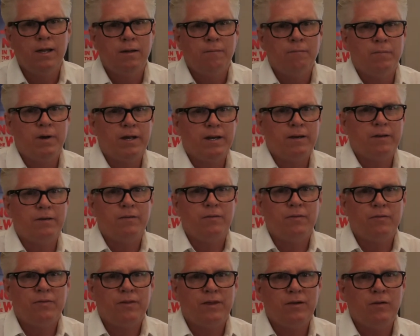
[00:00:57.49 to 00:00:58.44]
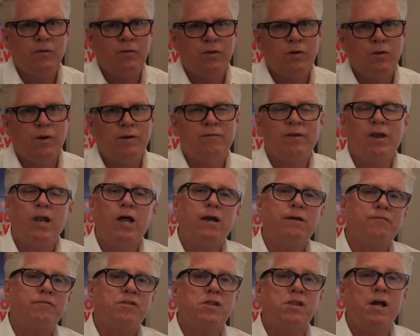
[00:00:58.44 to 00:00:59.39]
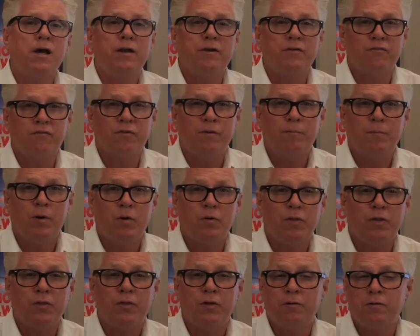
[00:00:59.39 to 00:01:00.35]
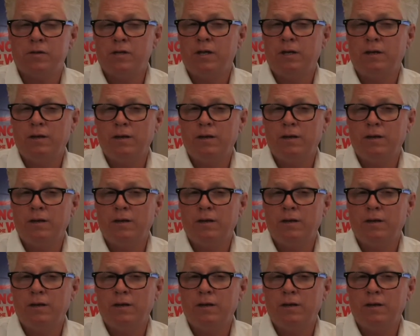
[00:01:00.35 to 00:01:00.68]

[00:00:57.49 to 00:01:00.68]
But you have a lot of sun from both of those,